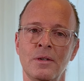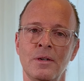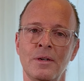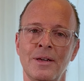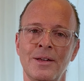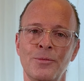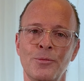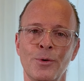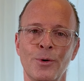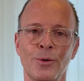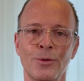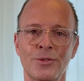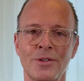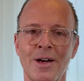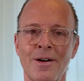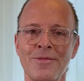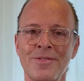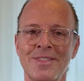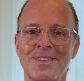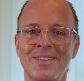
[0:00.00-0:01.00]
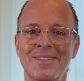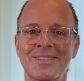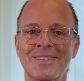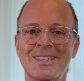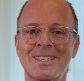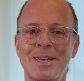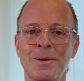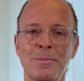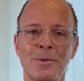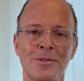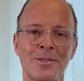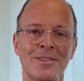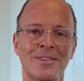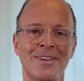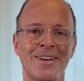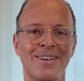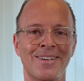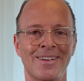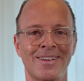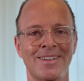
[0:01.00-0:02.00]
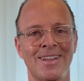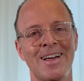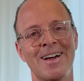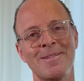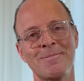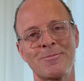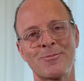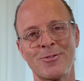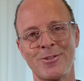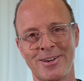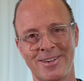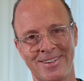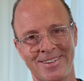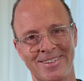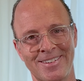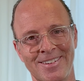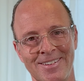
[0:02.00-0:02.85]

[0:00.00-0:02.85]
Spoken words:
It rolls off the tip of the tongue a lot prettier.